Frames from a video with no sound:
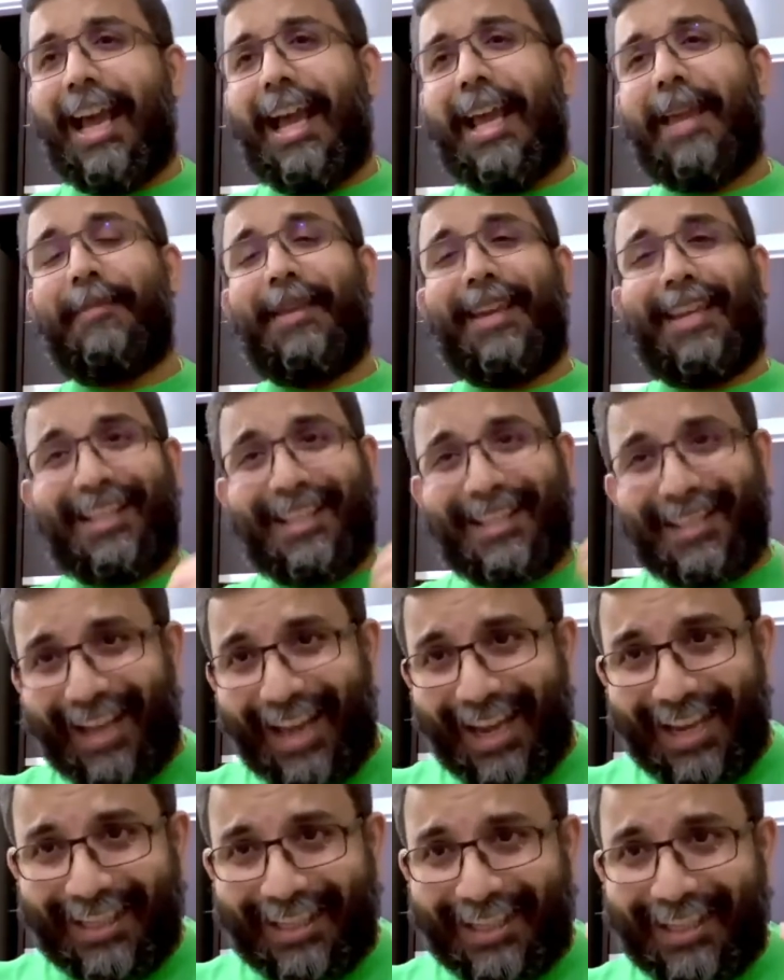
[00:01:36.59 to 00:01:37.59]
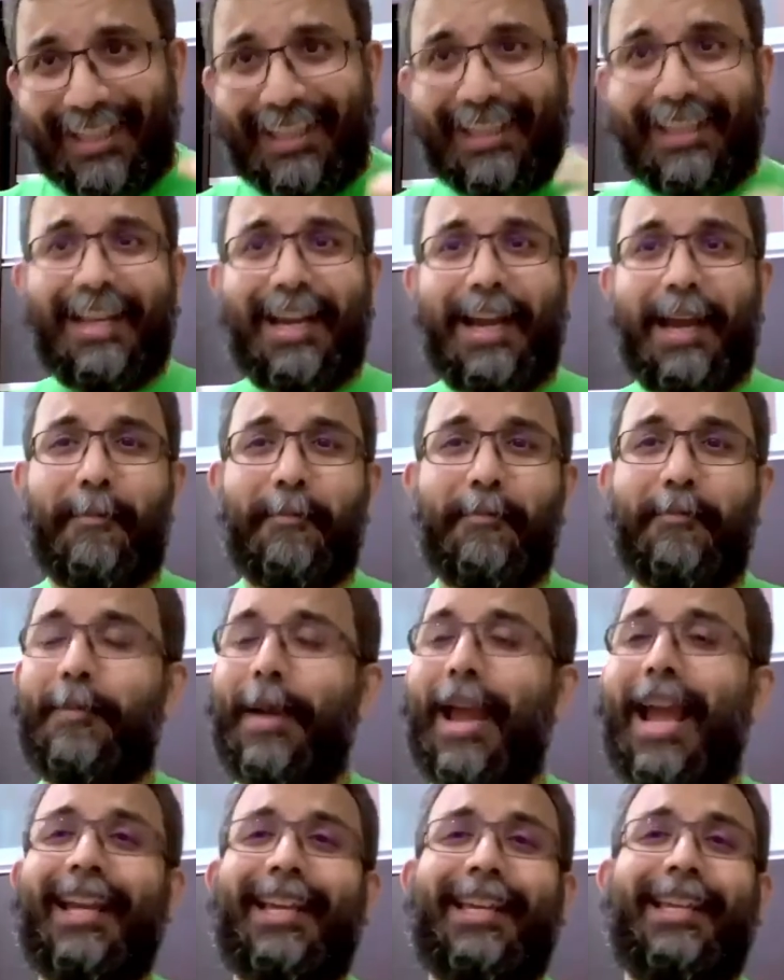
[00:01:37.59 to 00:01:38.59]
I'm excited. I'm
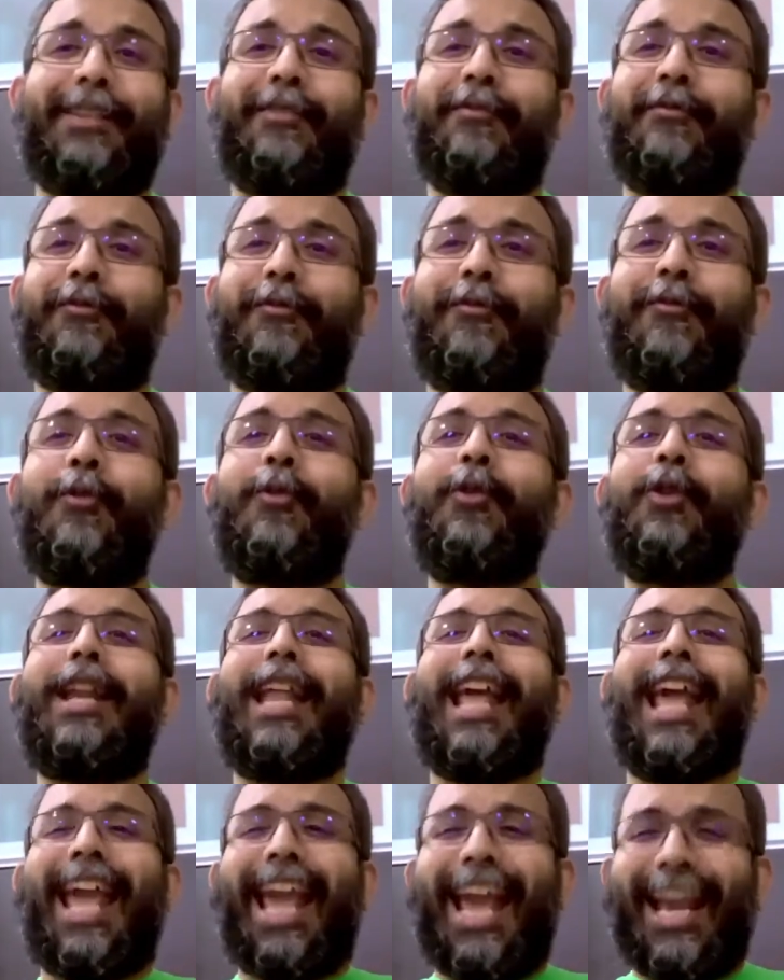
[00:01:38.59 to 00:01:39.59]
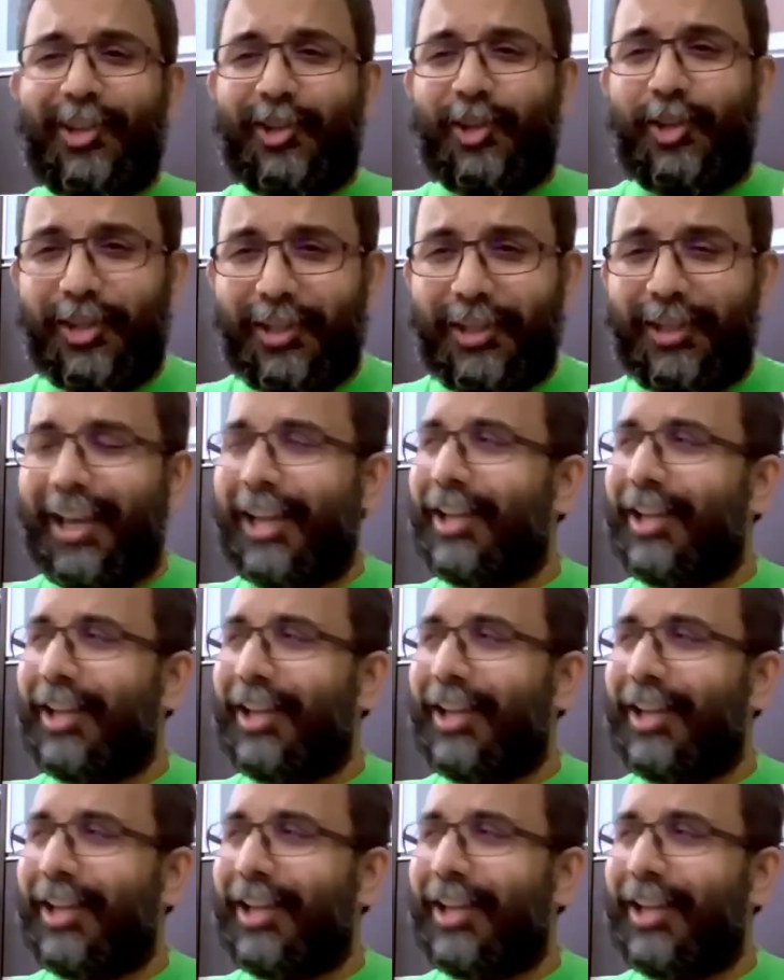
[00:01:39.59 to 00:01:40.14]
back in full action.